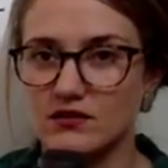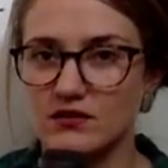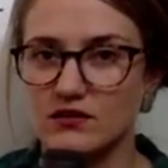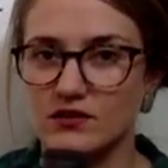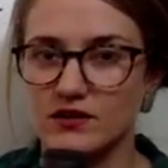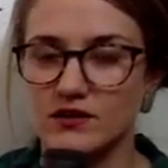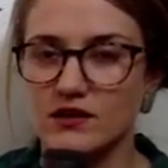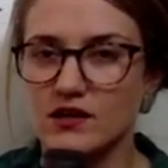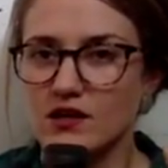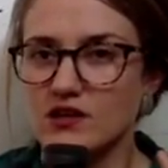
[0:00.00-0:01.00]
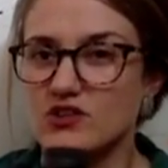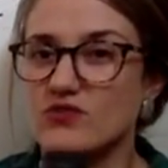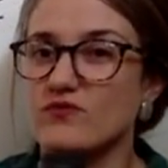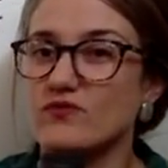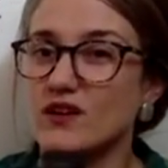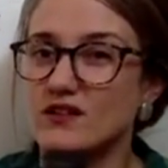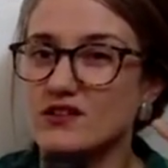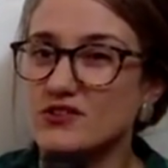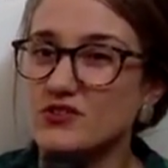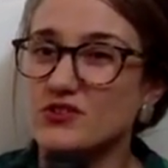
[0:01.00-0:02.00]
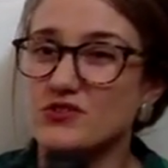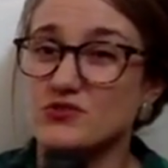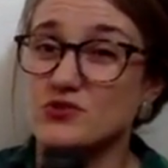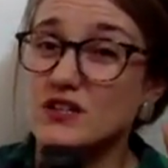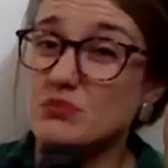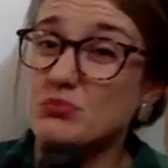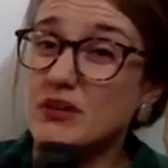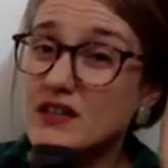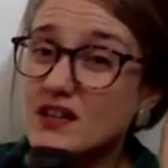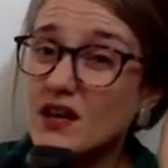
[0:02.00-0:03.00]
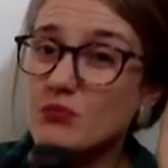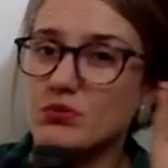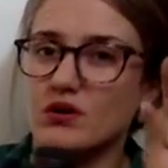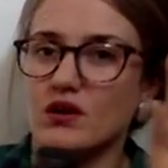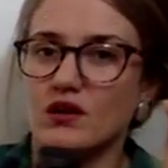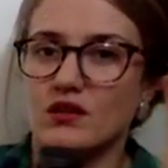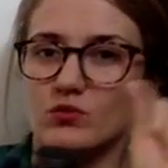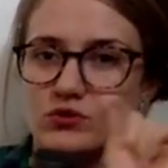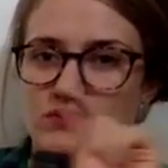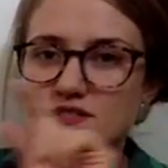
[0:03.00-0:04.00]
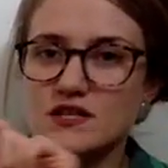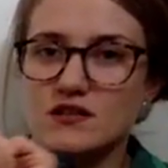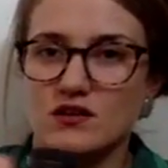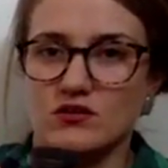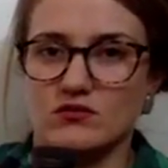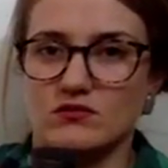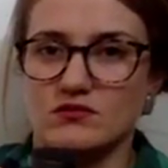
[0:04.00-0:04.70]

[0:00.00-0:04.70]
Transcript: Okay, they're trying to pick up the words they know.